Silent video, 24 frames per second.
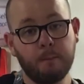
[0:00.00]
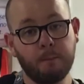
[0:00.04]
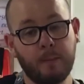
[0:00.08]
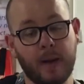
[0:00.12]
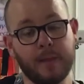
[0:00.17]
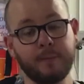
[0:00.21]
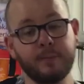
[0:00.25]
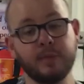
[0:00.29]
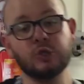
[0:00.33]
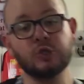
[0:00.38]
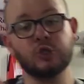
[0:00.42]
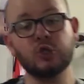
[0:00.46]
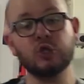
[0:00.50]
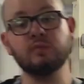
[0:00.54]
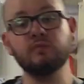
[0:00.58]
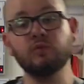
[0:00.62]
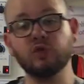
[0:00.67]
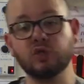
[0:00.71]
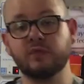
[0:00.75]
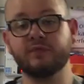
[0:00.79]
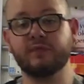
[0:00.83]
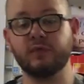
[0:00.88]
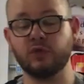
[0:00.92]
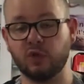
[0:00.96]
might be too
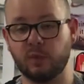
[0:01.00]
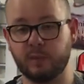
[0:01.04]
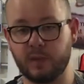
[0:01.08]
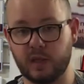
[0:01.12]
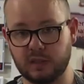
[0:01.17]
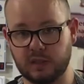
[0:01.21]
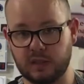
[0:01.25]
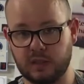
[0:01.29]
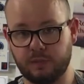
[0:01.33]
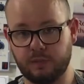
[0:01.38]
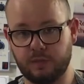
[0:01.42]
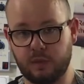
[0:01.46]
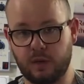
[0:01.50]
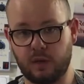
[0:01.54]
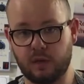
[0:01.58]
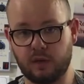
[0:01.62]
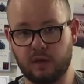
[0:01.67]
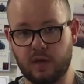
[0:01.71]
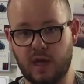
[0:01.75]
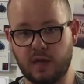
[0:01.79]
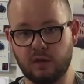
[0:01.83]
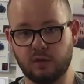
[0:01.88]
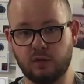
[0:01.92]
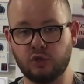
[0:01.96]
much for your body,
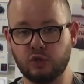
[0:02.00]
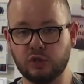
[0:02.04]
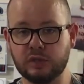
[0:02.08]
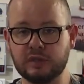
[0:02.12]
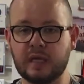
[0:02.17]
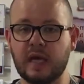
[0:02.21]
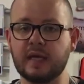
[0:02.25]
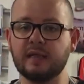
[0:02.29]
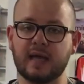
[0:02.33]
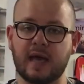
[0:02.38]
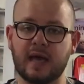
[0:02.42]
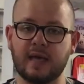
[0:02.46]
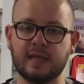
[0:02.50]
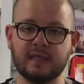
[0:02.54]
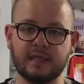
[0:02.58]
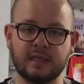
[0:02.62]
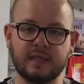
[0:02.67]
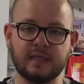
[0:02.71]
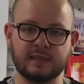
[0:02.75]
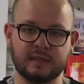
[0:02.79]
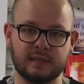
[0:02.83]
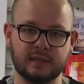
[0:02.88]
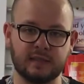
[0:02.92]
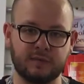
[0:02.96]
okay? So just take that into
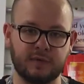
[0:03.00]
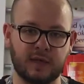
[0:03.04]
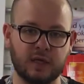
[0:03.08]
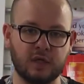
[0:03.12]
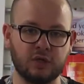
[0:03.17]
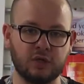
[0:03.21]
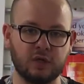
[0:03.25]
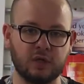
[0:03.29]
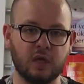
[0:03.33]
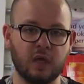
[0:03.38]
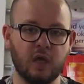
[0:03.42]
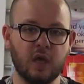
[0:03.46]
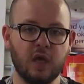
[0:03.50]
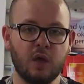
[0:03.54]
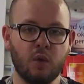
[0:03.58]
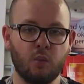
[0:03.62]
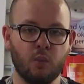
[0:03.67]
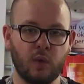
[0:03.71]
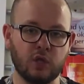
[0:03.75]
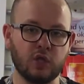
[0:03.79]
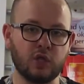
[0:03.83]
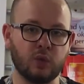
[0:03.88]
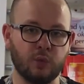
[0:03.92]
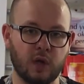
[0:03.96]
consideration
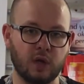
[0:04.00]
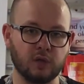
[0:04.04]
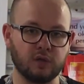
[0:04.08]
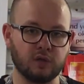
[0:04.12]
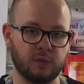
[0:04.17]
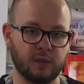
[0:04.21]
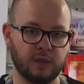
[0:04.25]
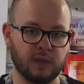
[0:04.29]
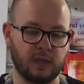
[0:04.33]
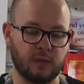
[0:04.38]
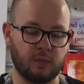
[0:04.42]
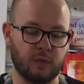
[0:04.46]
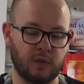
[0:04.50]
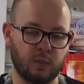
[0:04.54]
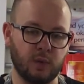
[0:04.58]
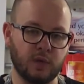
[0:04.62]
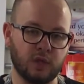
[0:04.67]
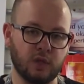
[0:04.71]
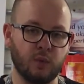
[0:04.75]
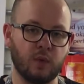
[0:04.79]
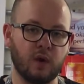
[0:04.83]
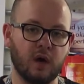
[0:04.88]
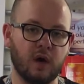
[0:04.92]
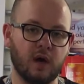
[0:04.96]
when you are doing it,
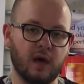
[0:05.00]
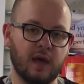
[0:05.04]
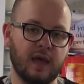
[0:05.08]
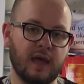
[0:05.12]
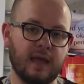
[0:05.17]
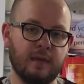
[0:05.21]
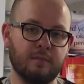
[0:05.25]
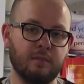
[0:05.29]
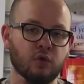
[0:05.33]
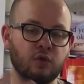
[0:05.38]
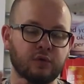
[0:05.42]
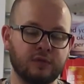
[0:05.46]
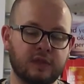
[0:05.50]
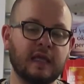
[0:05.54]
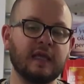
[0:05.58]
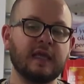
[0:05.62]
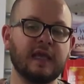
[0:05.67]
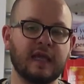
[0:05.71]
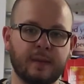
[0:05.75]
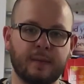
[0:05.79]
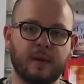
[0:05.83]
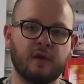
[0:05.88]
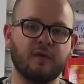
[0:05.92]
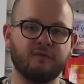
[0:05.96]
when you are
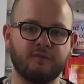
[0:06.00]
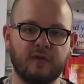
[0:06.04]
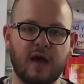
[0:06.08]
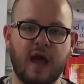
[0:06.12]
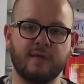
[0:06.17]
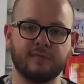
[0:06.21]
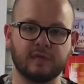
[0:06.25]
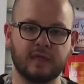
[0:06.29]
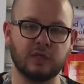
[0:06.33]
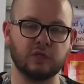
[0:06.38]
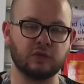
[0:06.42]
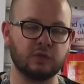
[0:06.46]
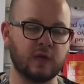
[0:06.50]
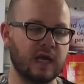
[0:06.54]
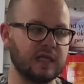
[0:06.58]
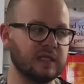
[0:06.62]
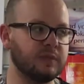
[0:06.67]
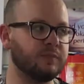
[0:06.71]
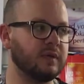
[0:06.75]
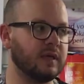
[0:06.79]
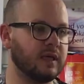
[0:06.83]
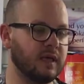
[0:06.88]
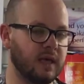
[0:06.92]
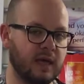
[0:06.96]
thinking about 5 a day and
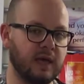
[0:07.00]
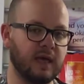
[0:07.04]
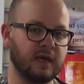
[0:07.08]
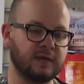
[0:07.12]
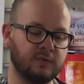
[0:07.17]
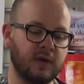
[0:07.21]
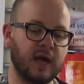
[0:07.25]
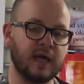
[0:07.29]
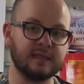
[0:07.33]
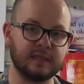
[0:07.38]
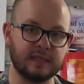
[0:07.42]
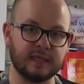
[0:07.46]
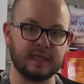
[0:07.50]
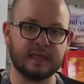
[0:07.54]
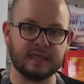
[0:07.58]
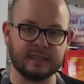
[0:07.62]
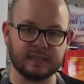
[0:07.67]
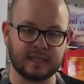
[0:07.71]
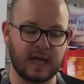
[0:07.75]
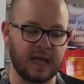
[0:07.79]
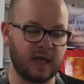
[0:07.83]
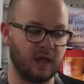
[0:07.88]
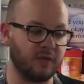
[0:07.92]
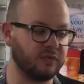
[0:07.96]
trying to
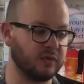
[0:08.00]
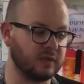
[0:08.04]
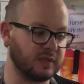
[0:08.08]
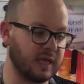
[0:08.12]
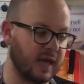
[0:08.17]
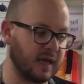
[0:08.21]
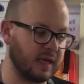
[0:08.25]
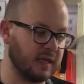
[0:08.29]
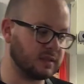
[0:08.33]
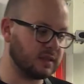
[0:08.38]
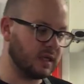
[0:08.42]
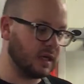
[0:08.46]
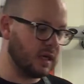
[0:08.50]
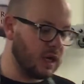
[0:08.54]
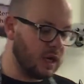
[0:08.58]
eat a healthy diet.